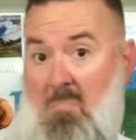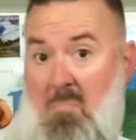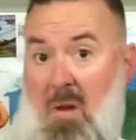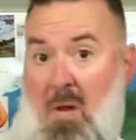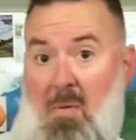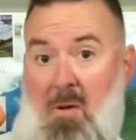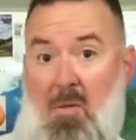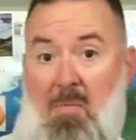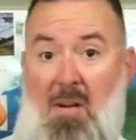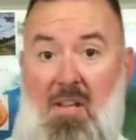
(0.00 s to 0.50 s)

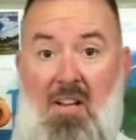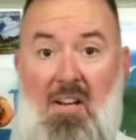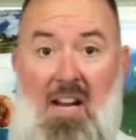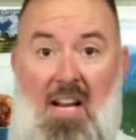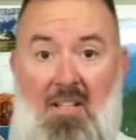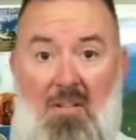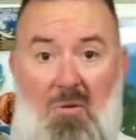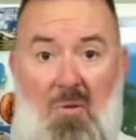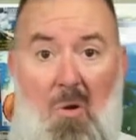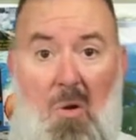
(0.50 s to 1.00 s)
Maybe it'll be the
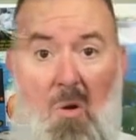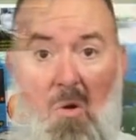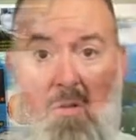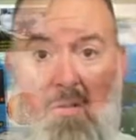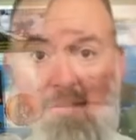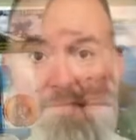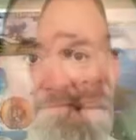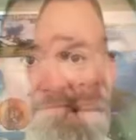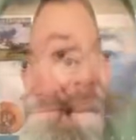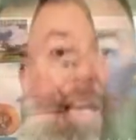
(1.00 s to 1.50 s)
next roll.
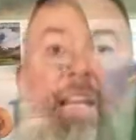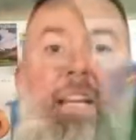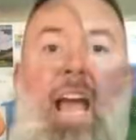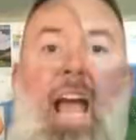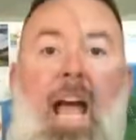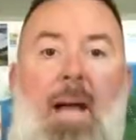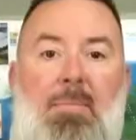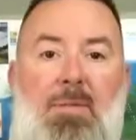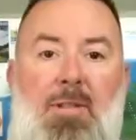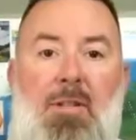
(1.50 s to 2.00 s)
It
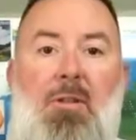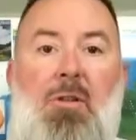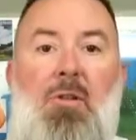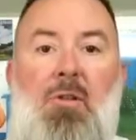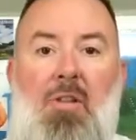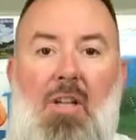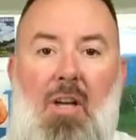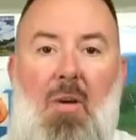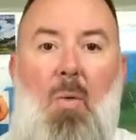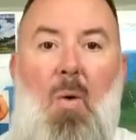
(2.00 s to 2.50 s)

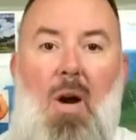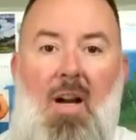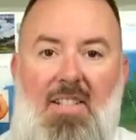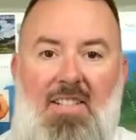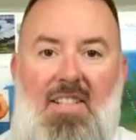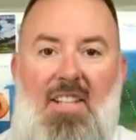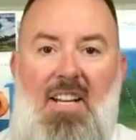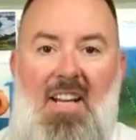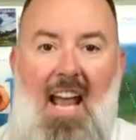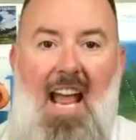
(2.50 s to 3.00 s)
absolutely
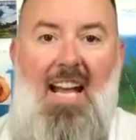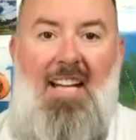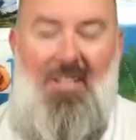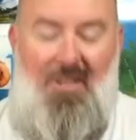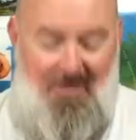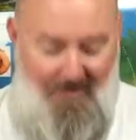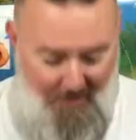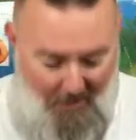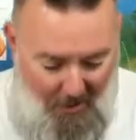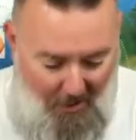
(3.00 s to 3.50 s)
was the
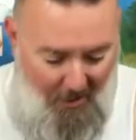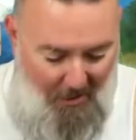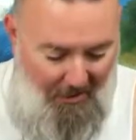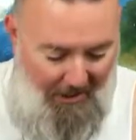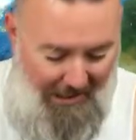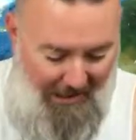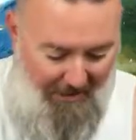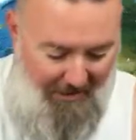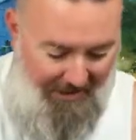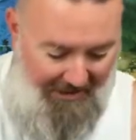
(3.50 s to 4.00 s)
next roll.
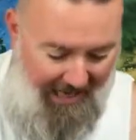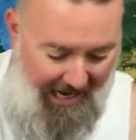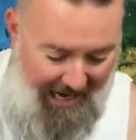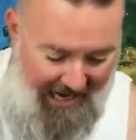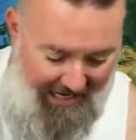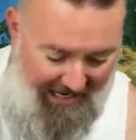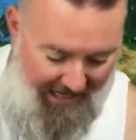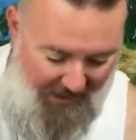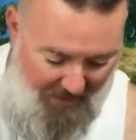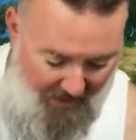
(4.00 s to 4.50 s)
It was
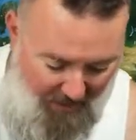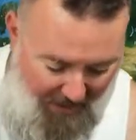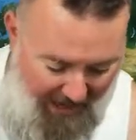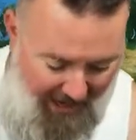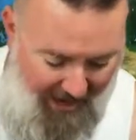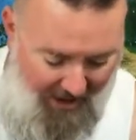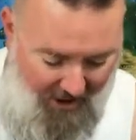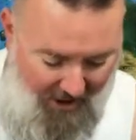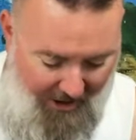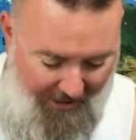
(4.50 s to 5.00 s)
hiding
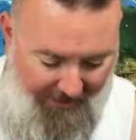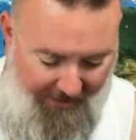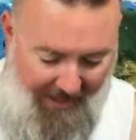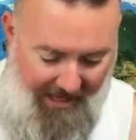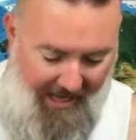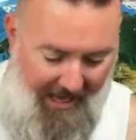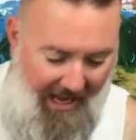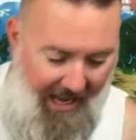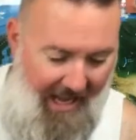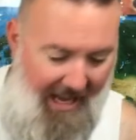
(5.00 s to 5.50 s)
way on
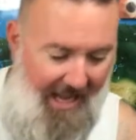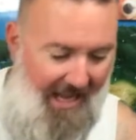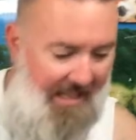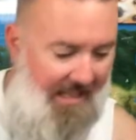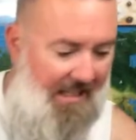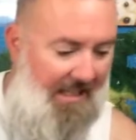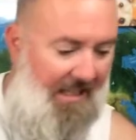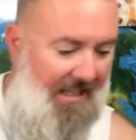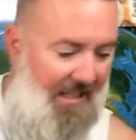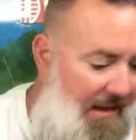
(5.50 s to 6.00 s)
the
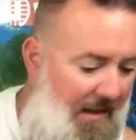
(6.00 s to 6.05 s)
end.